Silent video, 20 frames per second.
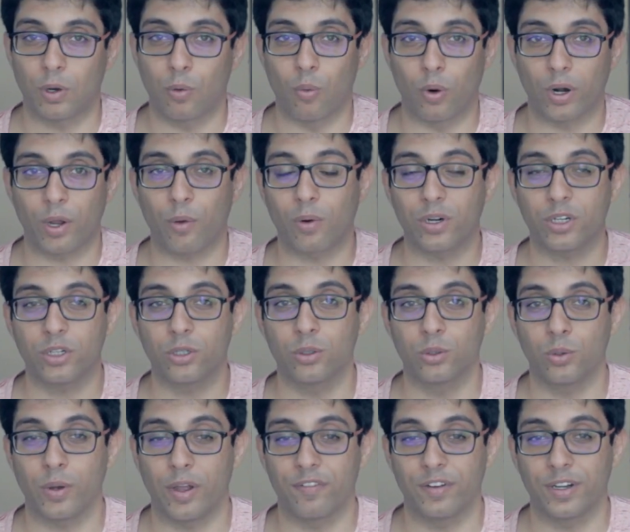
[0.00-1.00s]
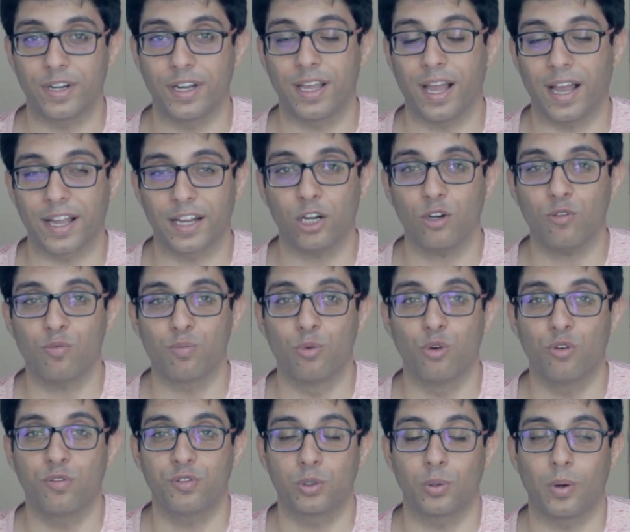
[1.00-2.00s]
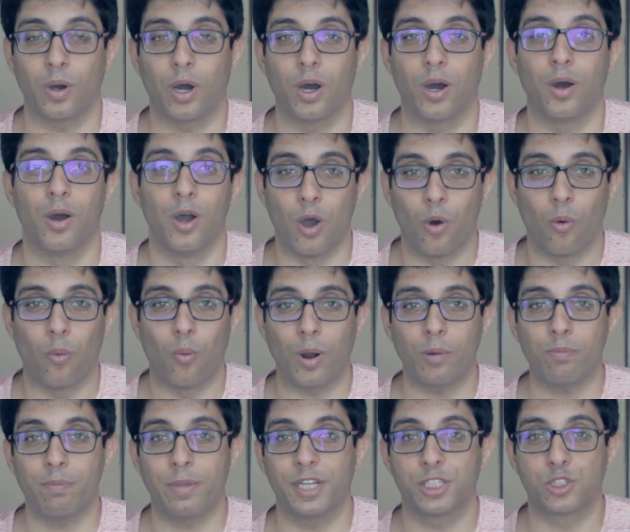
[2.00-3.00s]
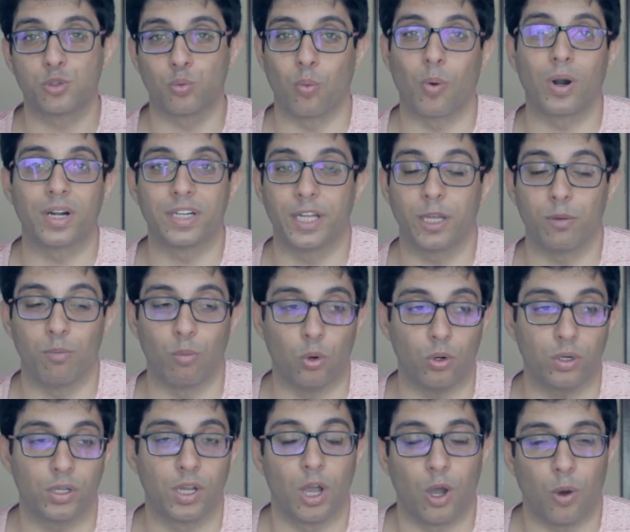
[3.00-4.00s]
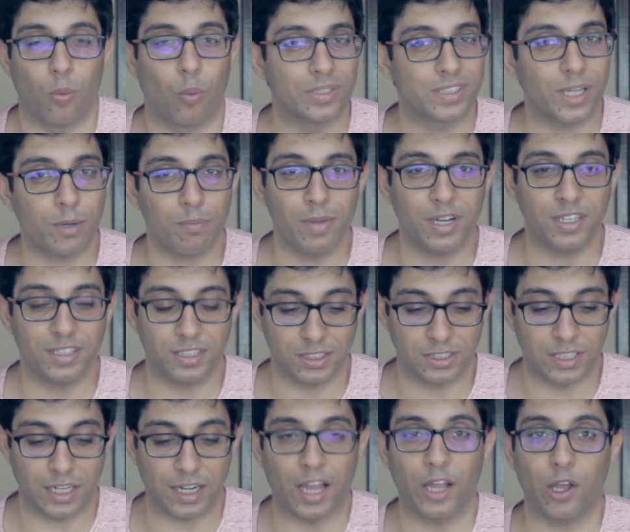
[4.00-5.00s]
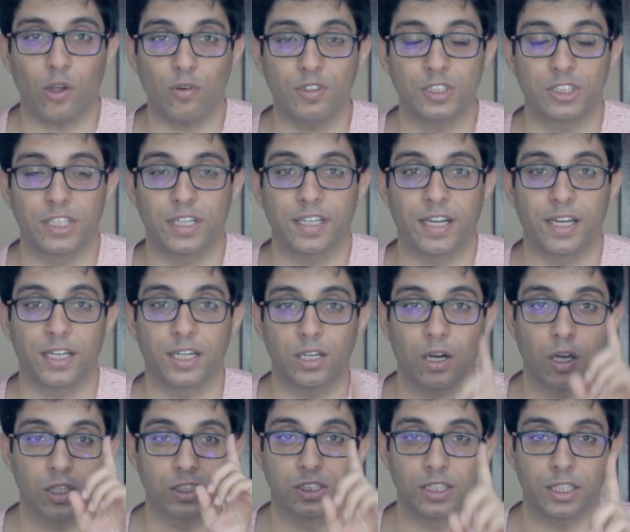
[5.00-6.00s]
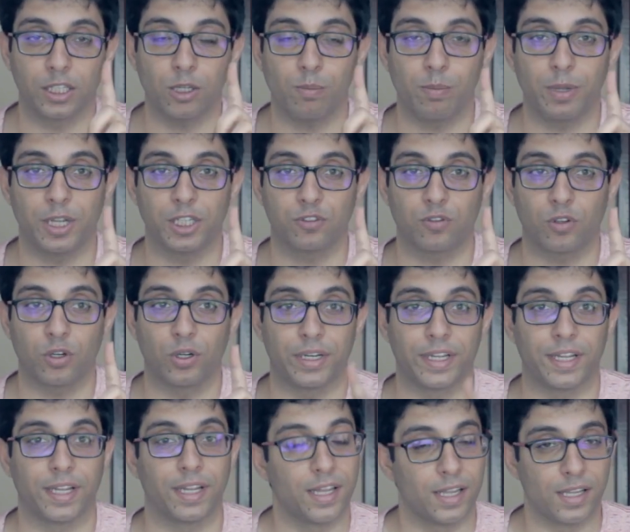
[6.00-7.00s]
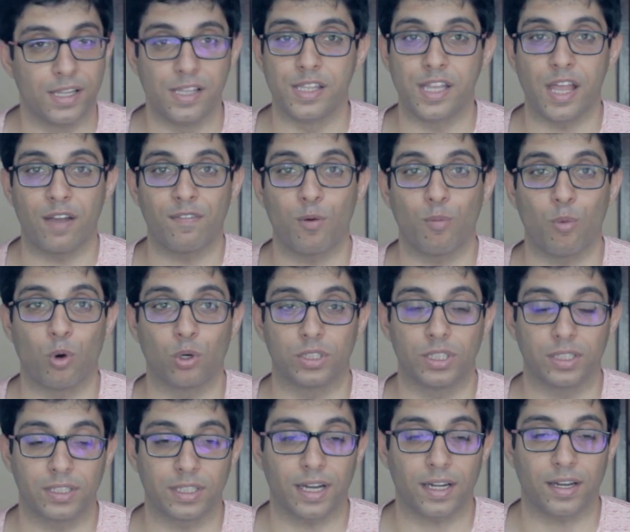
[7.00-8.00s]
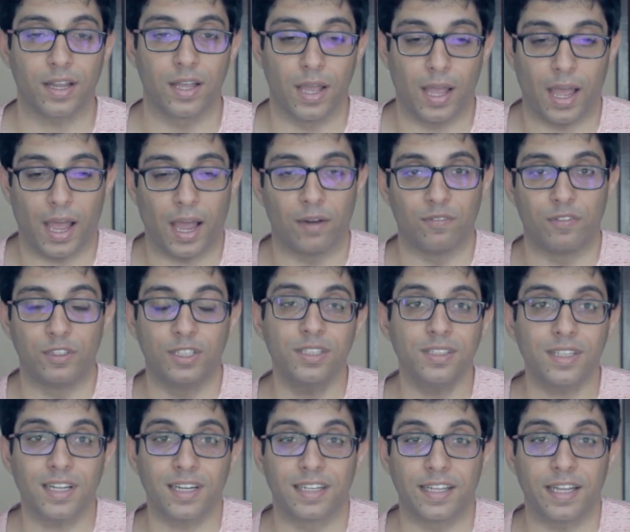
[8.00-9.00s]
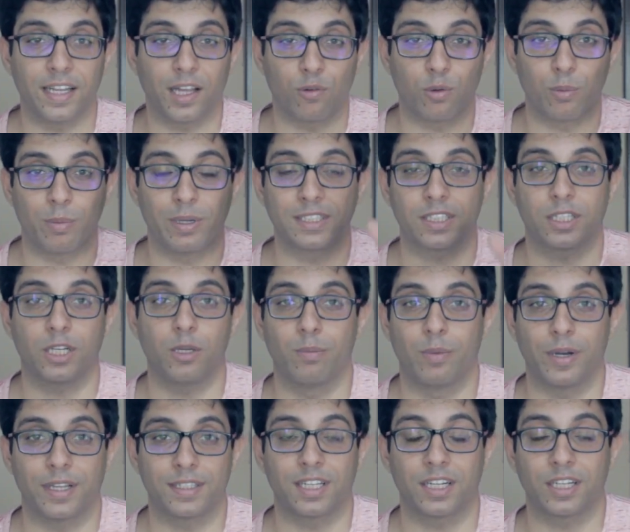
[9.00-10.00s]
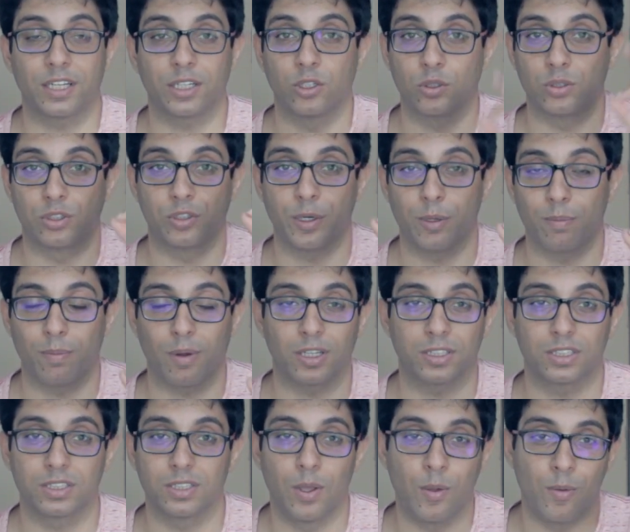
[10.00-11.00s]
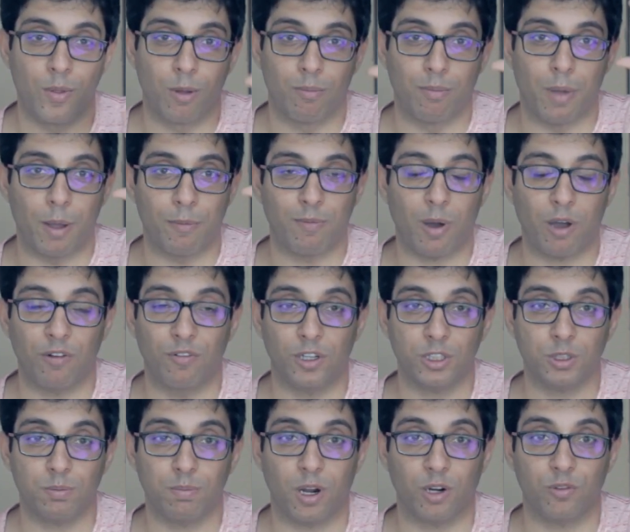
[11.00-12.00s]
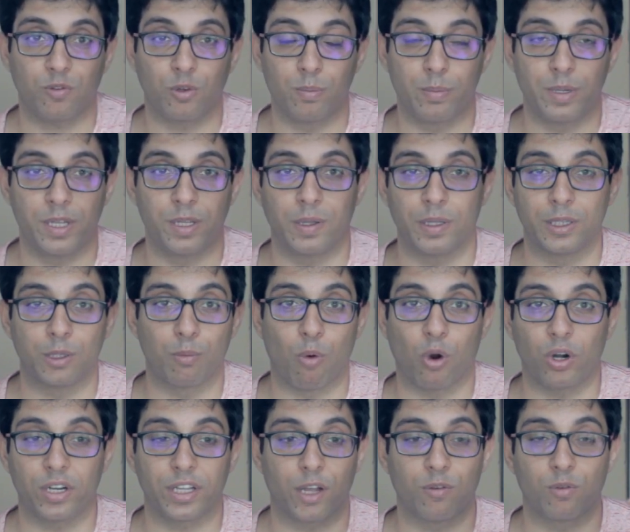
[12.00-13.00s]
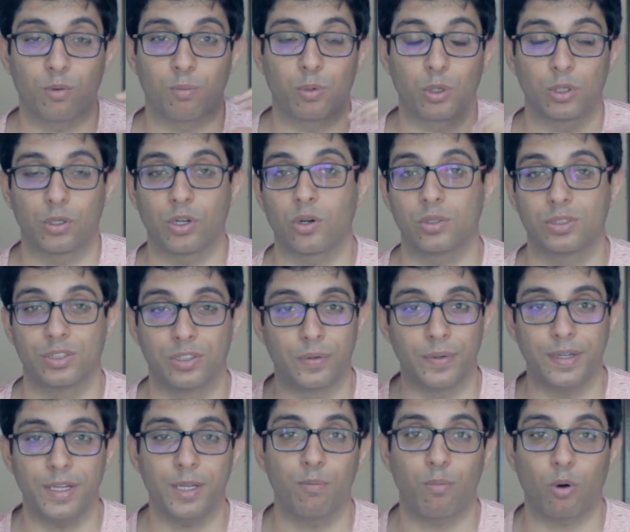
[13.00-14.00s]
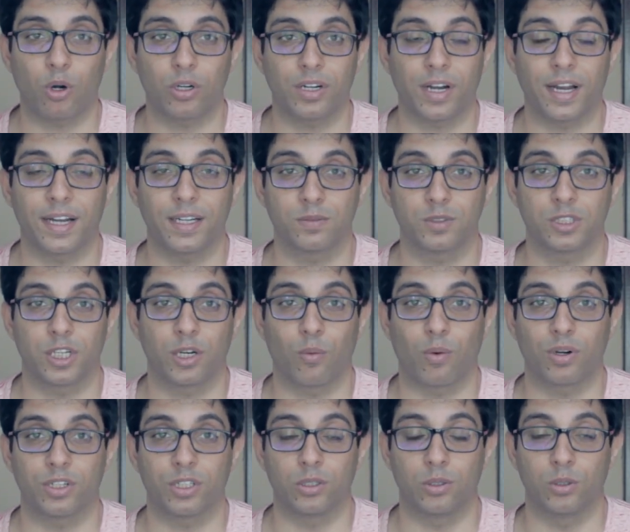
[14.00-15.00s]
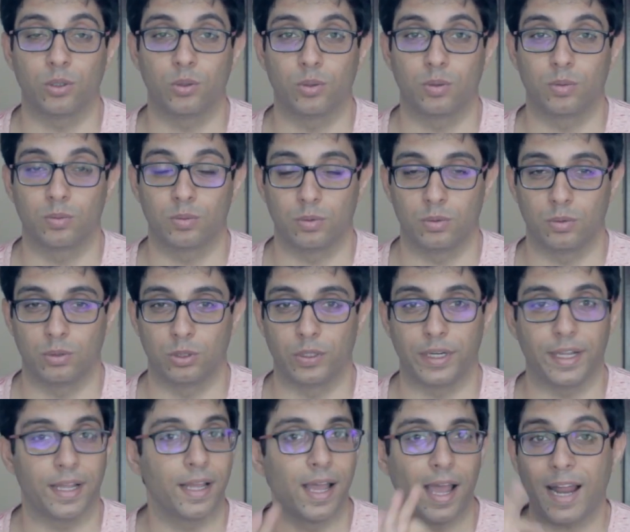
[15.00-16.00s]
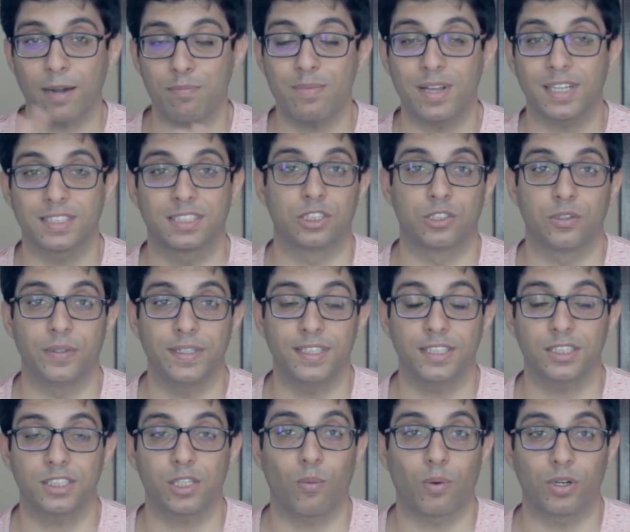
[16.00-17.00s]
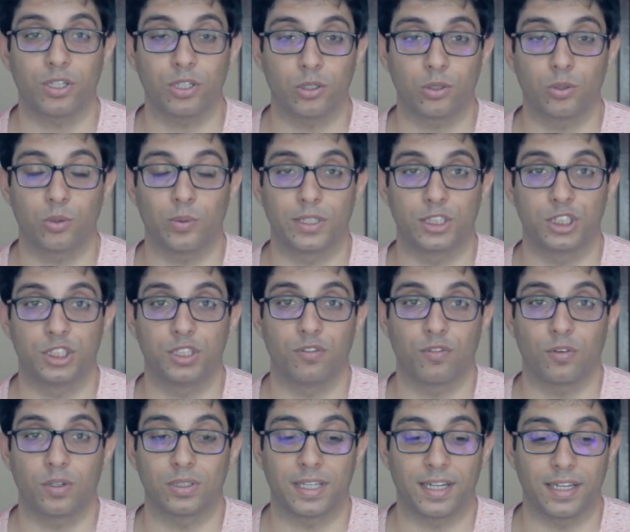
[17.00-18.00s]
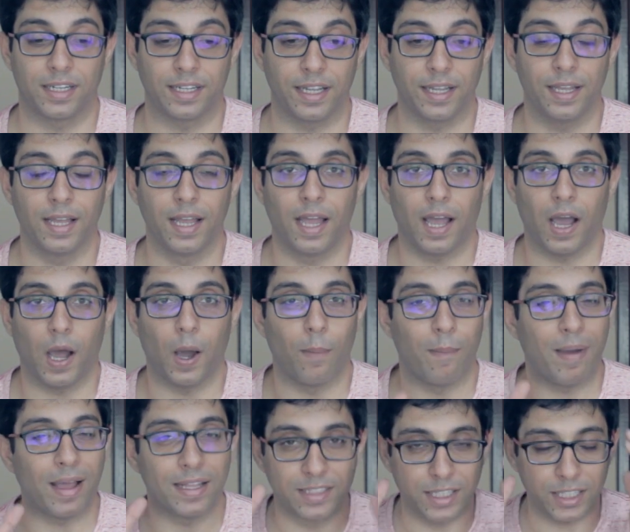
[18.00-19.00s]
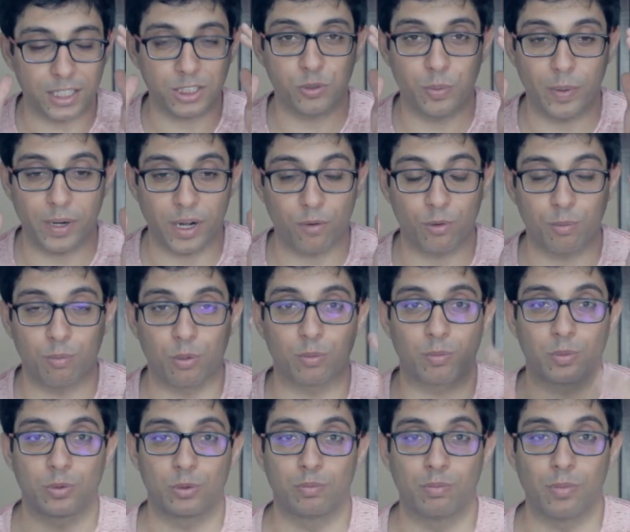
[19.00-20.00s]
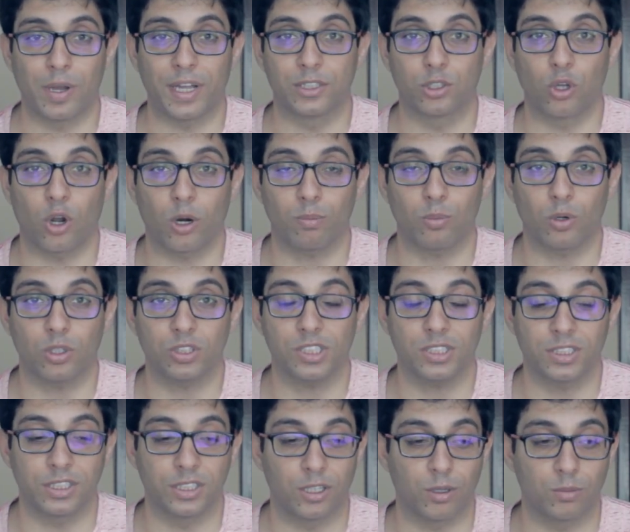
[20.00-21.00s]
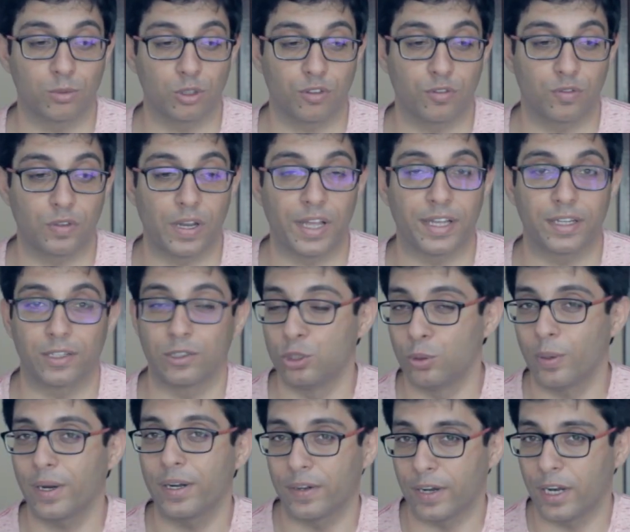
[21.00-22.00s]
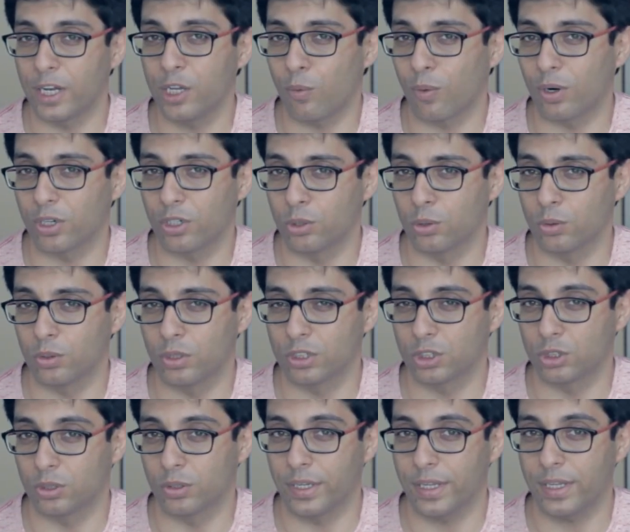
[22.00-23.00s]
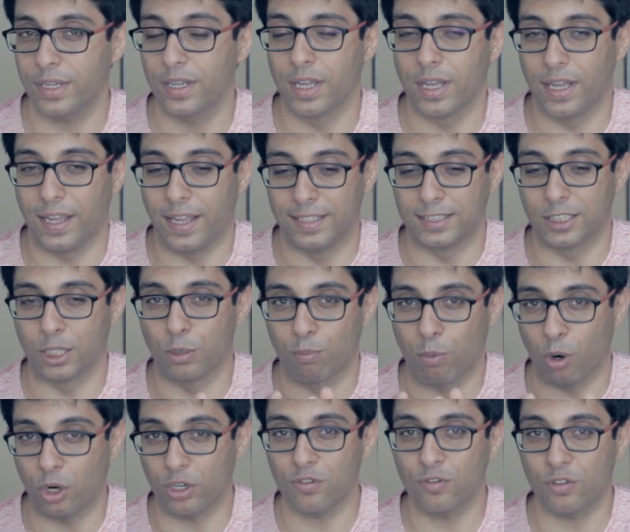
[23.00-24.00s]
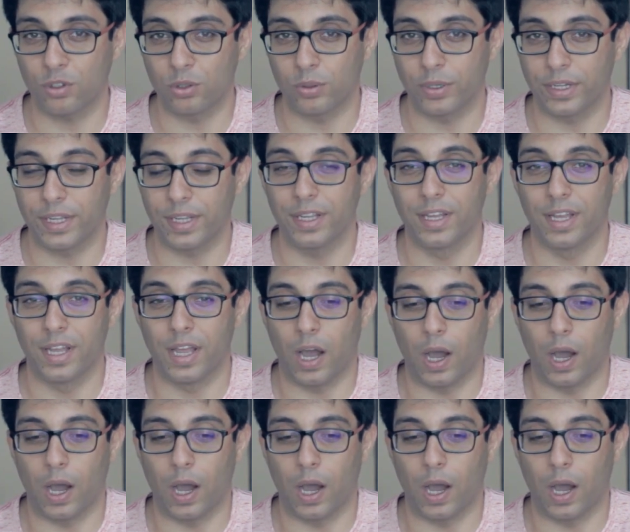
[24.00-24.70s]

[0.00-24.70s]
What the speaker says: what I wanted to do every day, I kind of moved to a 1-page, 1-day mode. What that meant is that I always dedicated a single page for a day, never more than that. And within that day, I would basically break that into 3 parts. My first part would be in the morning, I would put down 3 important items that I wanted to do today. At max, 3 things I wanted to achieve for that day. And that's where I would put my thought process in terms of like, do I really want to do this today? Is it important for today?